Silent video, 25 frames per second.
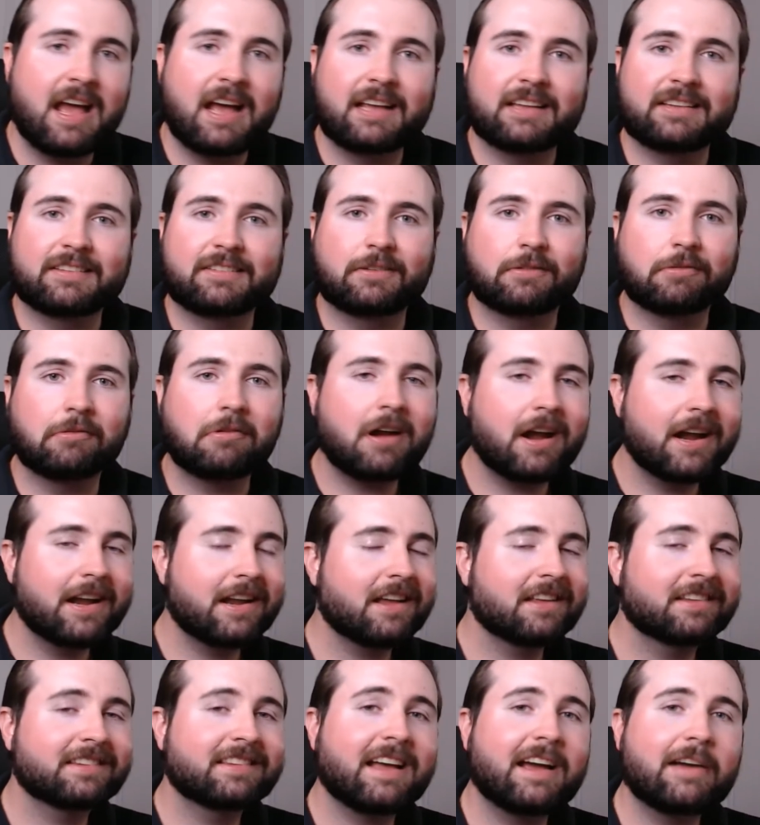As great
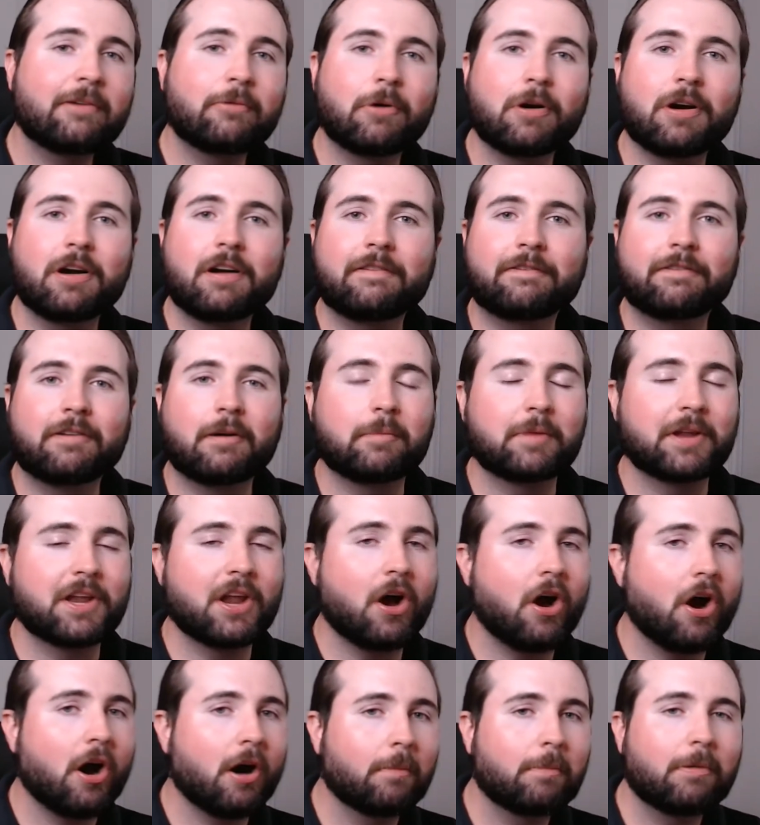as they were from
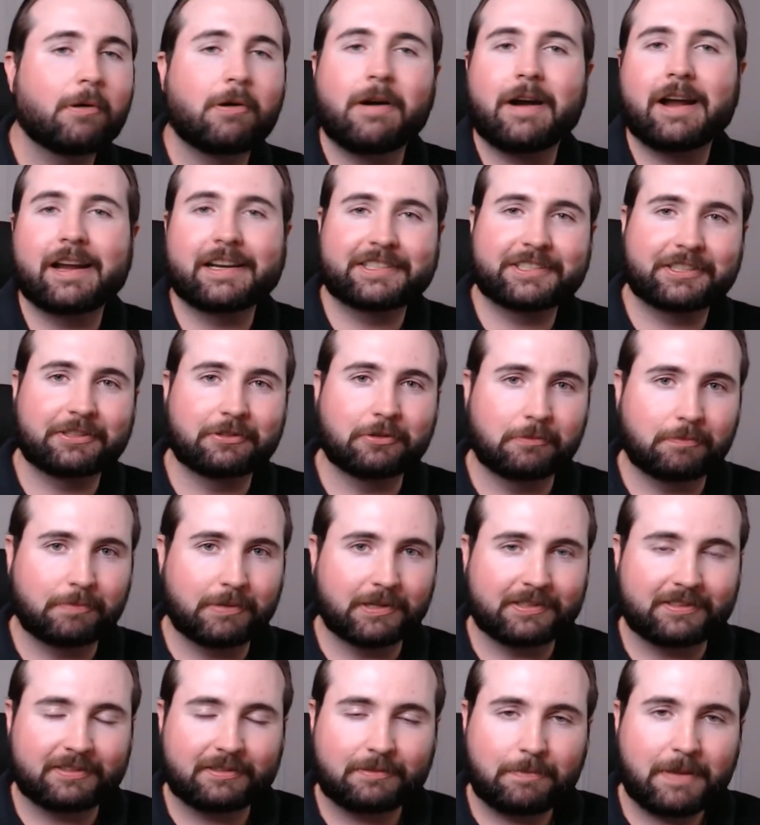an operational
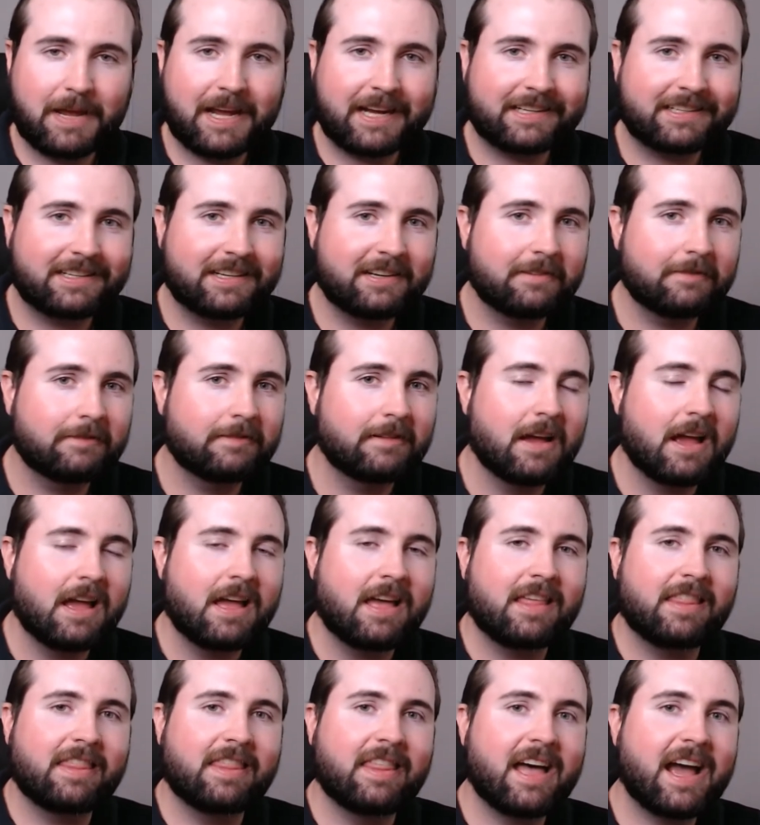perspective,
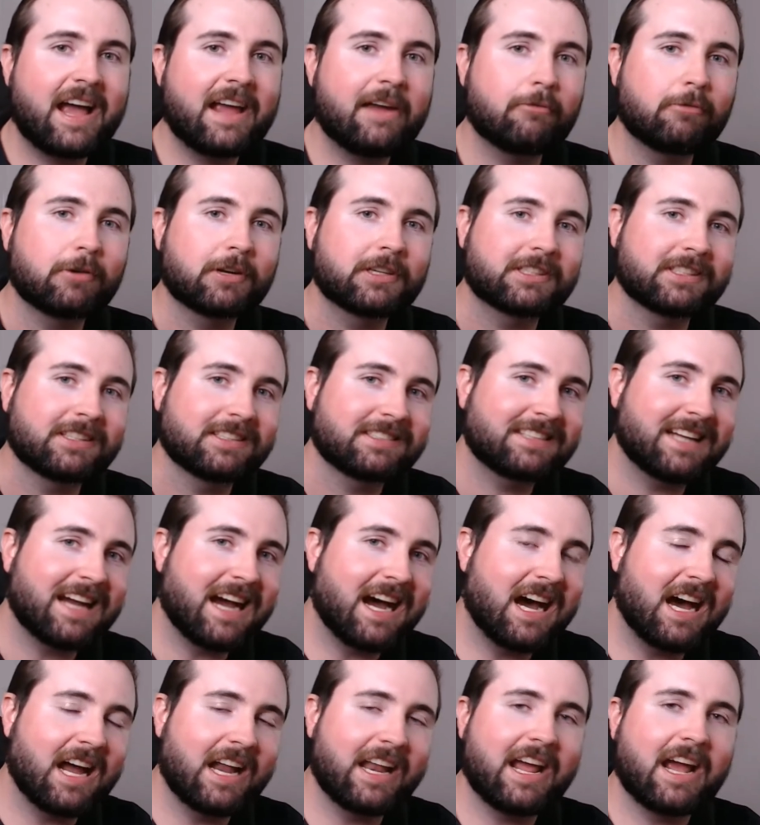they were just
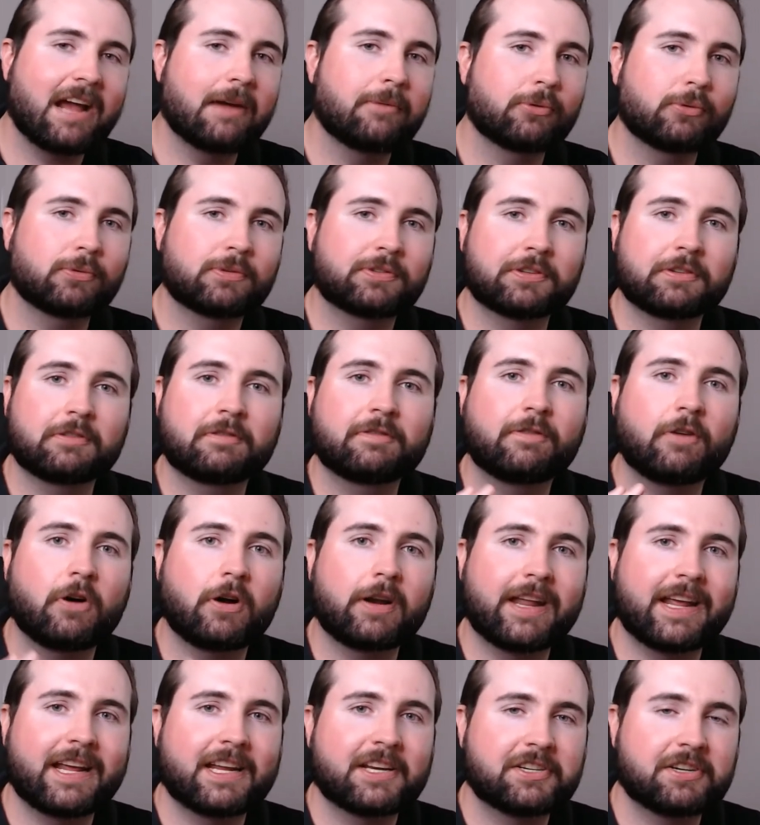unable to
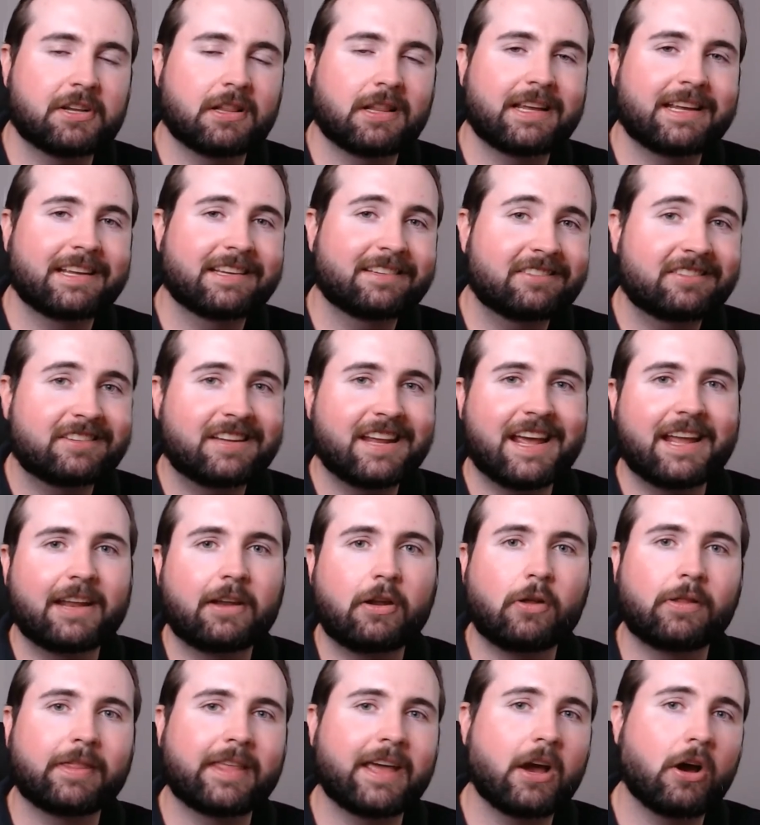financially
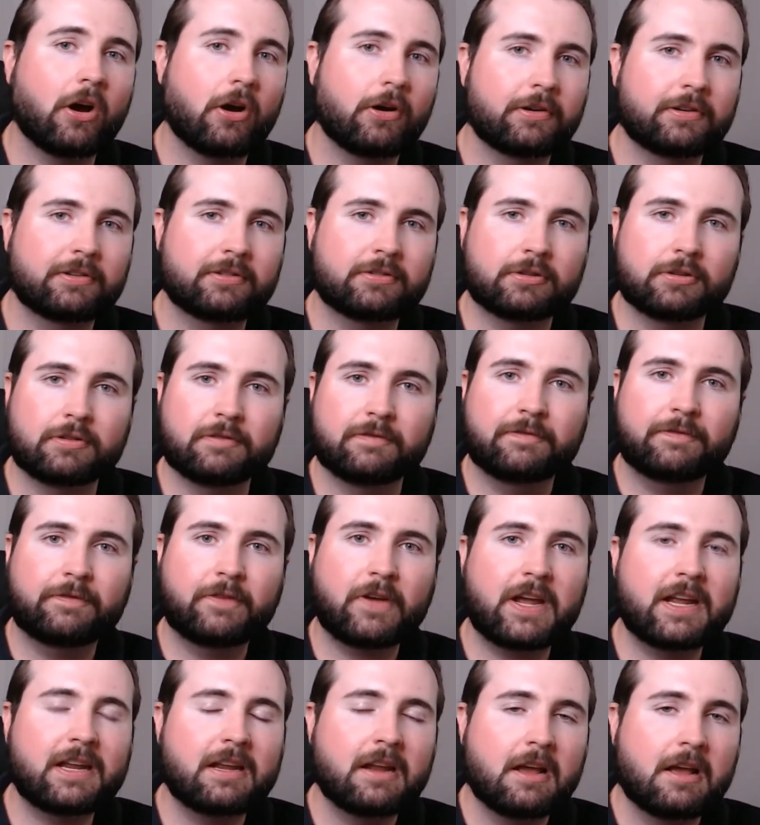stand on their own 2
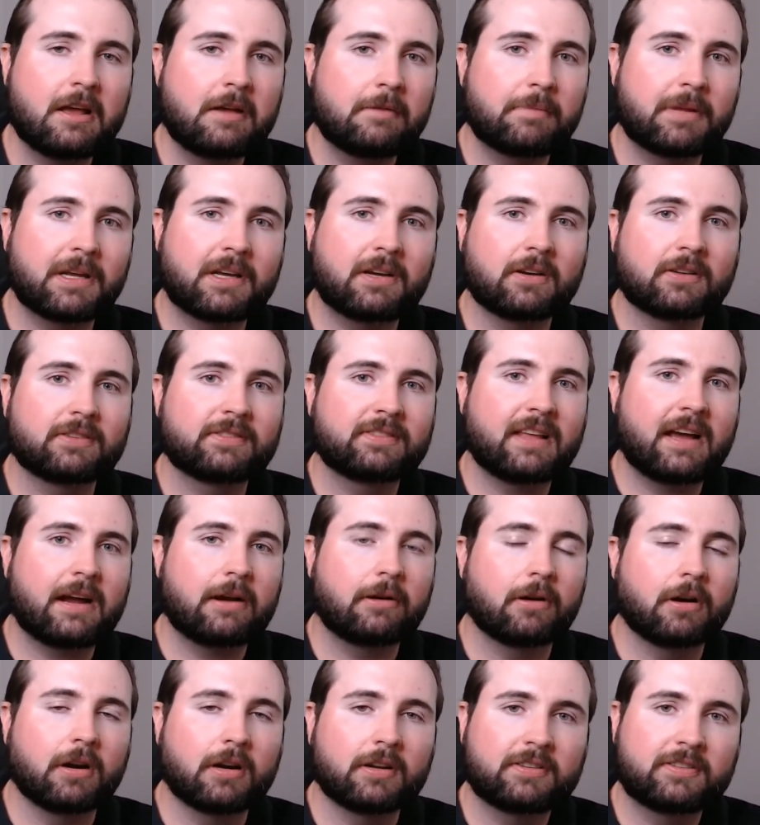feet because they
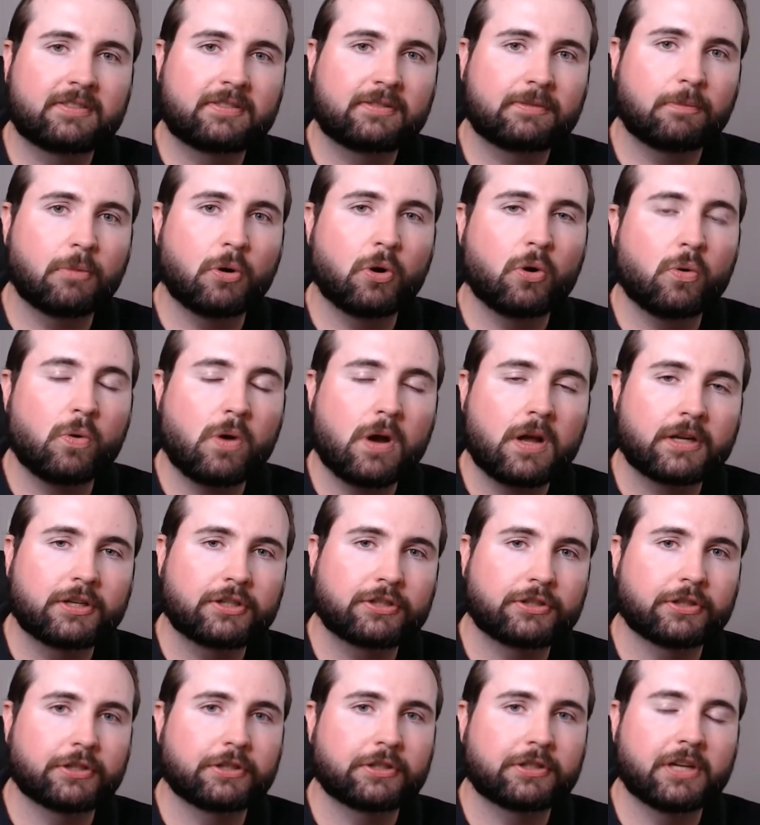were a small
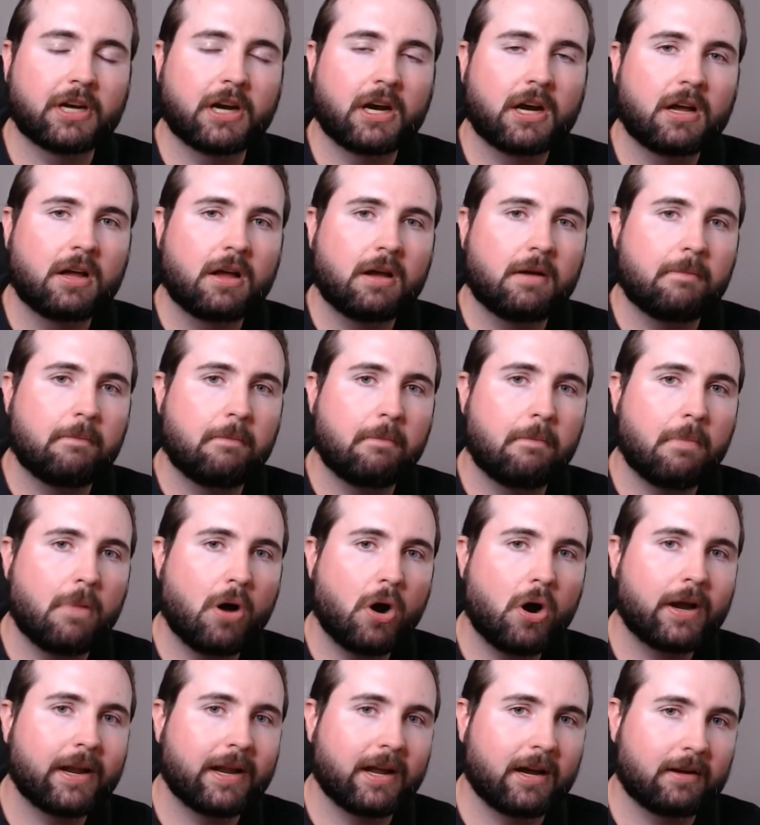junior
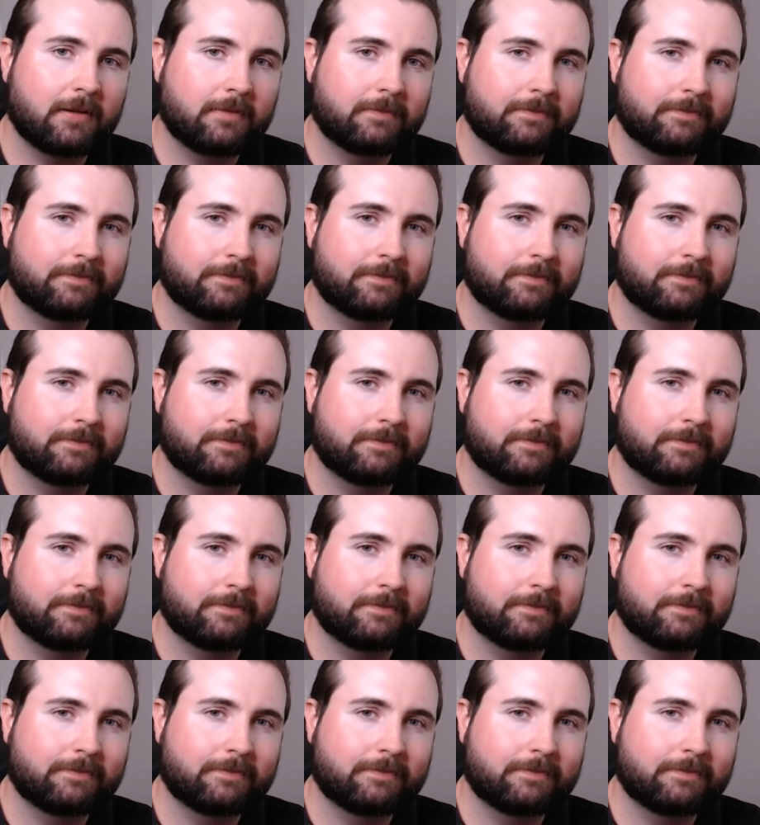miner.